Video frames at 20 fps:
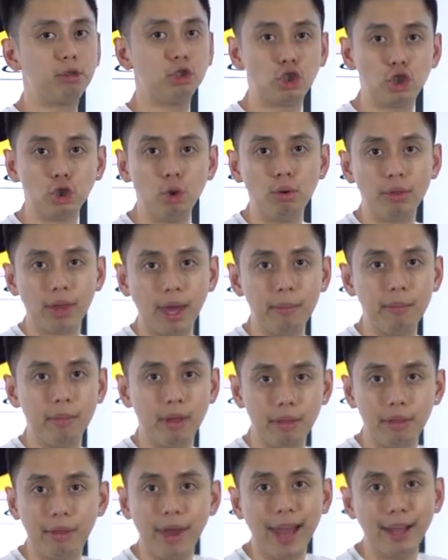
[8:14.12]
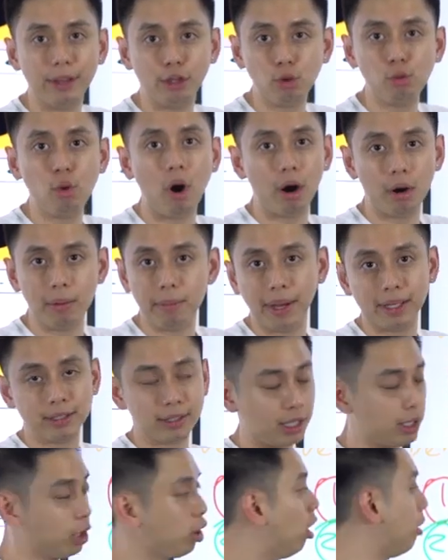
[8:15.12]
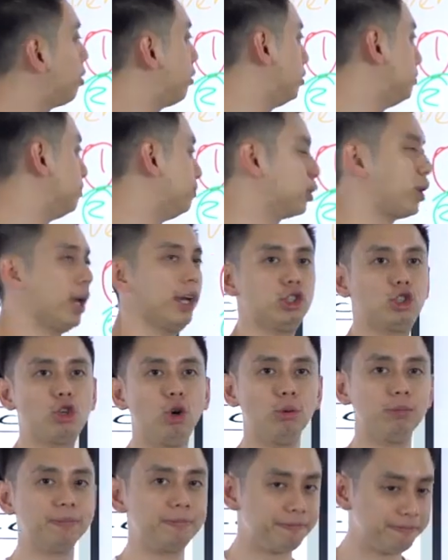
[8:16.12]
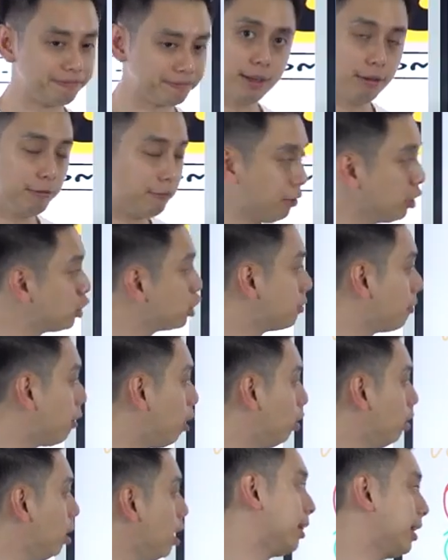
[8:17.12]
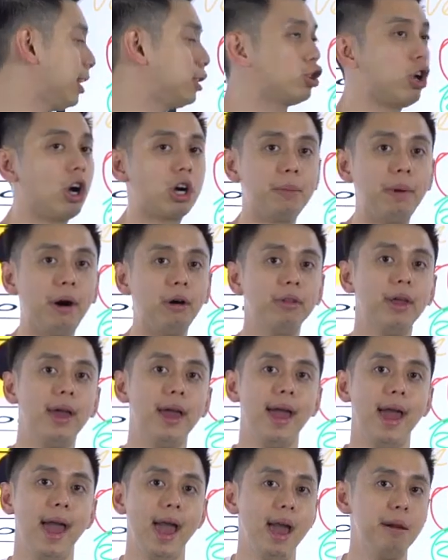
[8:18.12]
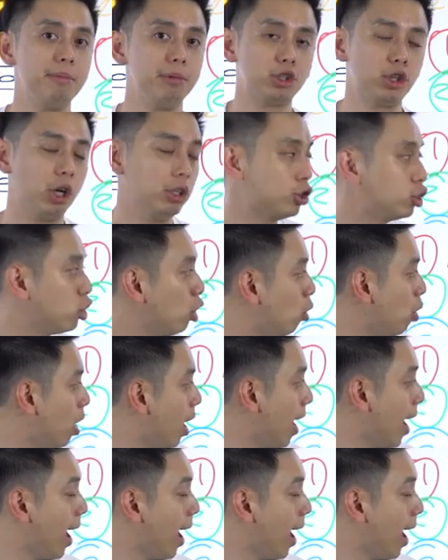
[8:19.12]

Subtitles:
to show them that you are a best-selling author? Okay, so first of all, let's talk about Amazon. So